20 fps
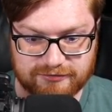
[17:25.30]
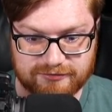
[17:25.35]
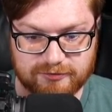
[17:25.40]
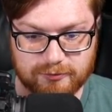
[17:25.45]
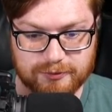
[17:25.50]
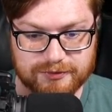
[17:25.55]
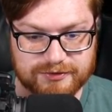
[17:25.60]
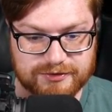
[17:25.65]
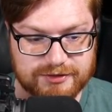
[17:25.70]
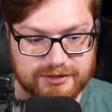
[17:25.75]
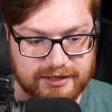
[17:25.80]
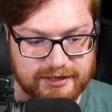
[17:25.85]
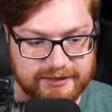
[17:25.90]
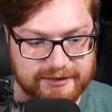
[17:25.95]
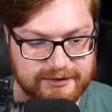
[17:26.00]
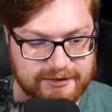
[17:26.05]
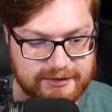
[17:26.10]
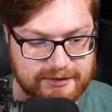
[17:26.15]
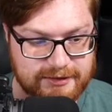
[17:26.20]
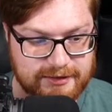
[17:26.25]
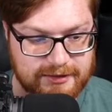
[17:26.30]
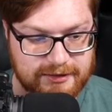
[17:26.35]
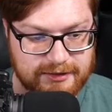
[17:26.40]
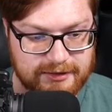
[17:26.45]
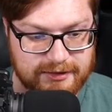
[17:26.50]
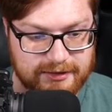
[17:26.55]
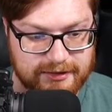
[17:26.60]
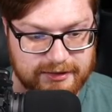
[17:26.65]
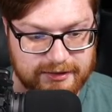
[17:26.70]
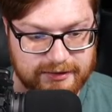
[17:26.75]
with none.
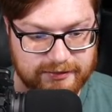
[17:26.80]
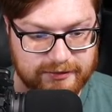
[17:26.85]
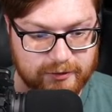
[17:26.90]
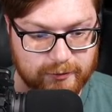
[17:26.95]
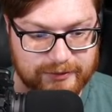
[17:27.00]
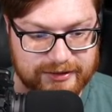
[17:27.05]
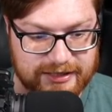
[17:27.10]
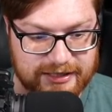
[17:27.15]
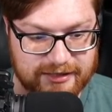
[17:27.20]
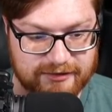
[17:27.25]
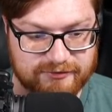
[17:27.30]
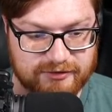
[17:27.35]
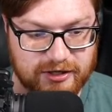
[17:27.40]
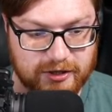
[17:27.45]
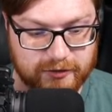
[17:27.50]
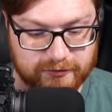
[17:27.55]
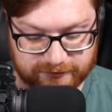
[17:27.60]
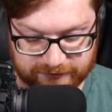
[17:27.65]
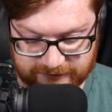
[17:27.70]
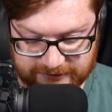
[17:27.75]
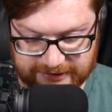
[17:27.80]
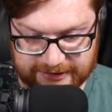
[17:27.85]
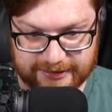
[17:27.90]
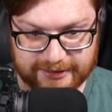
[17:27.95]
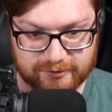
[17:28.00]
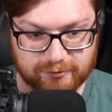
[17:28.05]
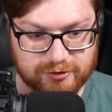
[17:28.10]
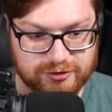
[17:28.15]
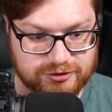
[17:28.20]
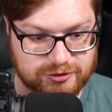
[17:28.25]
And there we have our flag
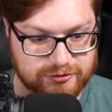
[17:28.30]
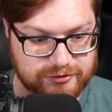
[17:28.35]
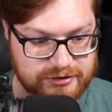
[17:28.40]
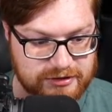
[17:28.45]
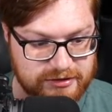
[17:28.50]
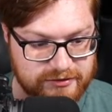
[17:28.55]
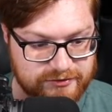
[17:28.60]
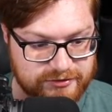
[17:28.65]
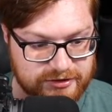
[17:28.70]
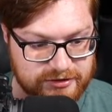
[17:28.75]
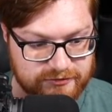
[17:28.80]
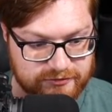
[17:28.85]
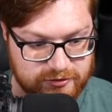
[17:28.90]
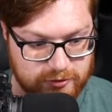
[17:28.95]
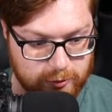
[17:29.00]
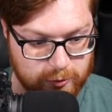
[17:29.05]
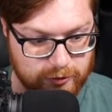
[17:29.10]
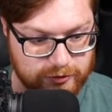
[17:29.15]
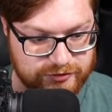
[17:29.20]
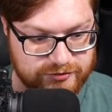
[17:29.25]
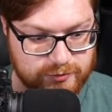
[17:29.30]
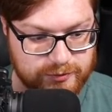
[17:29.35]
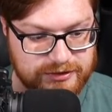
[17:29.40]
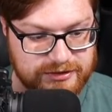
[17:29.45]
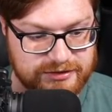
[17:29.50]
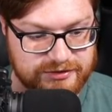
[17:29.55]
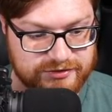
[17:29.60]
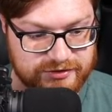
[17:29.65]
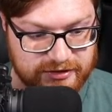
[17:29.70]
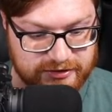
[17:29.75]
retrieved. And of course, we
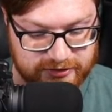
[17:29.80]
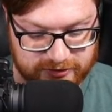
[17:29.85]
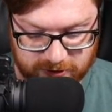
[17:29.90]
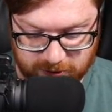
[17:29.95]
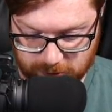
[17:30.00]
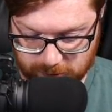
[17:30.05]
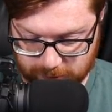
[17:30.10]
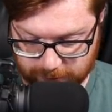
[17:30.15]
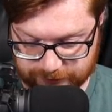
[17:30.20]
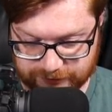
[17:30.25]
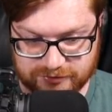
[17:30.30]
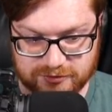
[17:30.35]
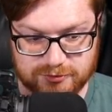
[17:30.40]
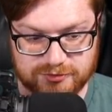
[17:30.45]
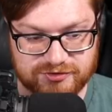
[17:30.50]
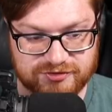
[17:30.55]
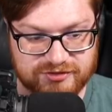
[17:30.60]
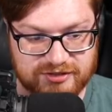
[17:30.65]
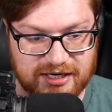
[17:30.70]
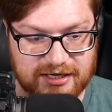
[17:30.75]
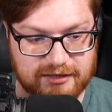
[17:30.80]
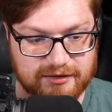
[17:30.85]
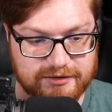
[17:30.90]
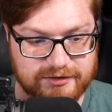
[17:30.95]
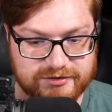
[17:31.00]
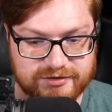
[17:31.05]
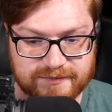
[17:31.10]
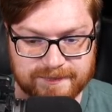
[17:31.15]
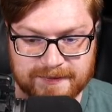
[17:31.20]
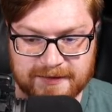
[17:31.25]
can set curl to
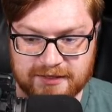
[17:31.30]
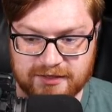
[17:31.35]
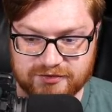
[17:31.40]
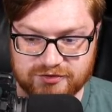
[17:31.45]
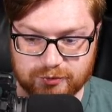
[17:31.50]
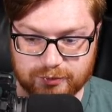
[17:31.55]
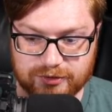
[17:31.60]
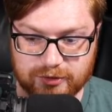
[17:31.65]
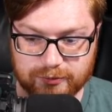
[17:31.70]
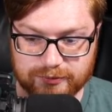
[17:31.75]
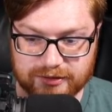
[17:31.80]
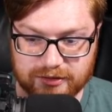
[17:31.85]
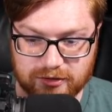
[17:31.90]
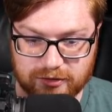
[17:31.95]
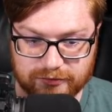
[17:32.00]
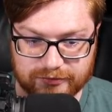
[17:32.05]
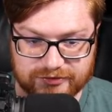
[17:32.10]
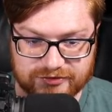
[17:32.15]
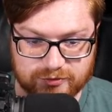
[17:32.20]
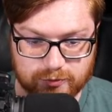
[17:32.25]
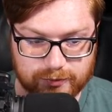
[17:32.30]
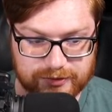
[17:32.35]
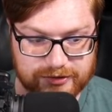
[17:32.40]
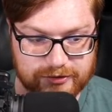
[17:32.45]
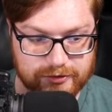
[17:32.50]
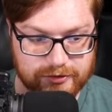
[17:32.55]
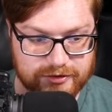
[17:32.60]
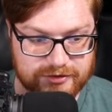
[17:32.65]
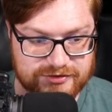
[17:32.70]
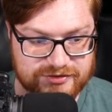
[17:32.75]
silent so we don't get all this
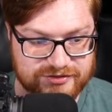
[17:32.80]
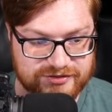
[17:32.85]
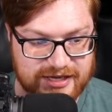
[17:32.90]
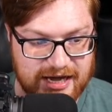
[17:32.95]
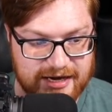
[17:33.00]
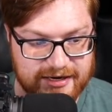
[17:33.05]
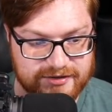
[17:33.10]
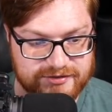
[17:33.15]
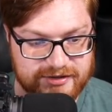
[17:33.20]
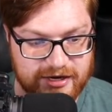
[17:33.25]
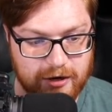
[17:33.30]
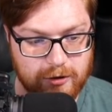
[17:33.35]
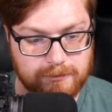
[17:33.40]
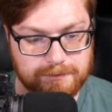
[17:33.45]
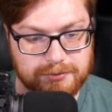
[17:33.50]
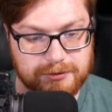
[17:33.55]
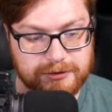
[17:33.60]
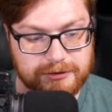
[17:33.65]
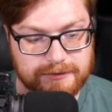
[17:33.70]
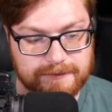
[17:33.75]
weird status output.